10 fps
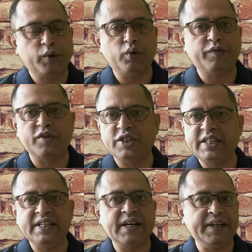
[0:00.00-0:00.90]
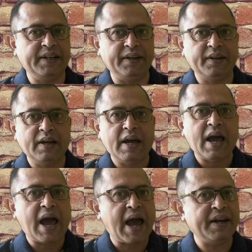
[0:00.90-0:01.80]
tool for gene editing,
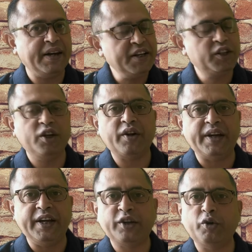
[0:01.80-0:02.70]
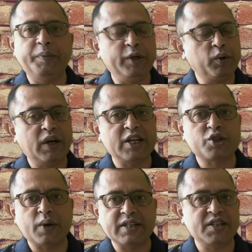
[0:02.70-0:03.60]
and in theory, it could be utilized
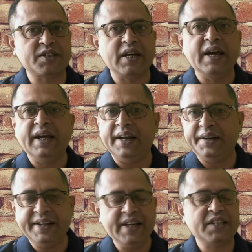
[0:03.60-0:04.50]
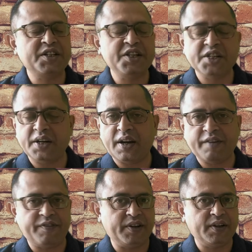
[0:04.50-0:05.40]
to assist in de extinction
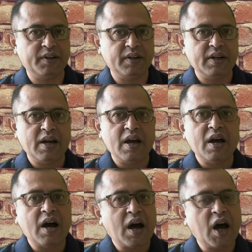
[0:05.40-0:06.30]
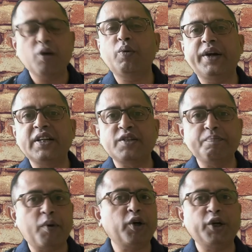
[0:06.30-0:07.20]
effort. However, it is
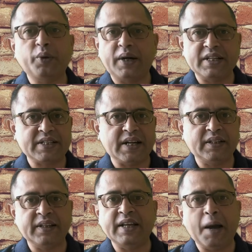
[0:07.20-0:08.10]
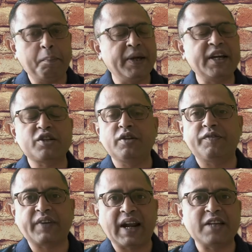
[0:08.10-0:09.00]
important to understand that the application of
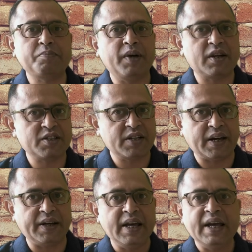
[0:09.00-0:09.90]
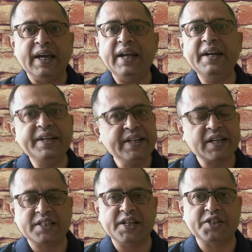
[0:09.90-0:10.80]
crispr cas 9 in de
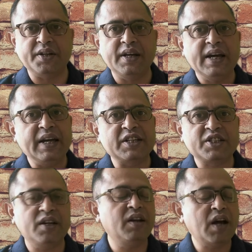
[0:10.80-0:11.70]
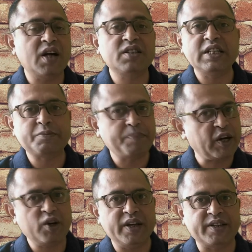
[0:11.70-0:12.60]
extinction is still largely
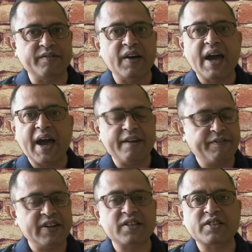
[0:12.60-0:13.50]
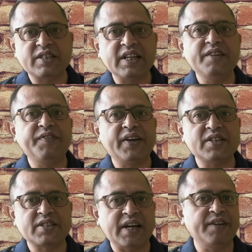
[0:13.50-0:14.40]
speculative and faces significant
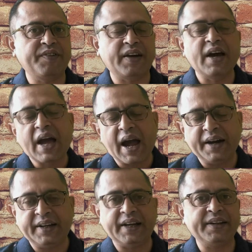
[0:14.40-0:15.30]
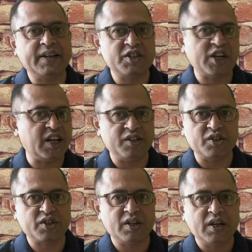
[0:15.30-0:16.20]
scientific and technical
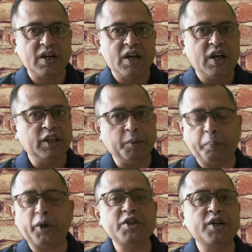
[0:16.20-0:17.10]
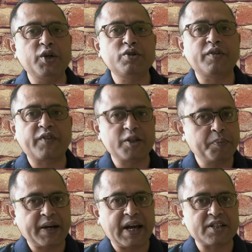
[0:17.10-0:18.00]
challenges. The potential use of
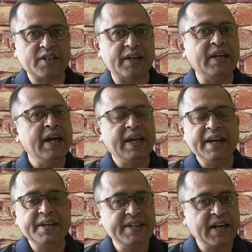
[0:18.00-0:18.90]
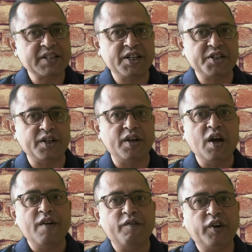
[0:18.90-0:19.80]
CRISPR-Cas9 in de-extinction
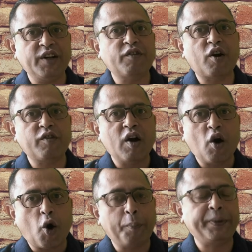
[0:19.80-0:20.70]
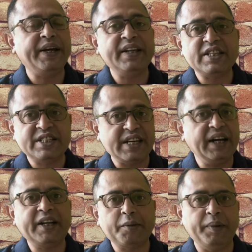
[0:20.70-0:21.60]
would involve obtaining
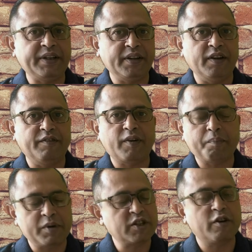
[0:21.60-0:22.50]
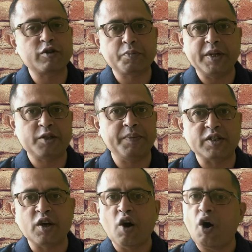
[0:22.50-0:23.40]
genetic material from preserved
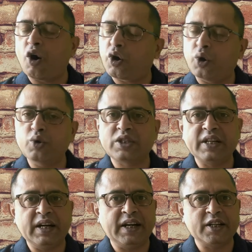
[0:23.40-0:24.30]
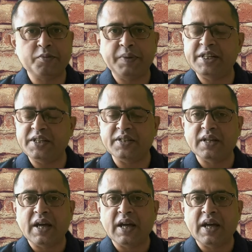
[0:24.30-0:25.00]
specimens or closely related species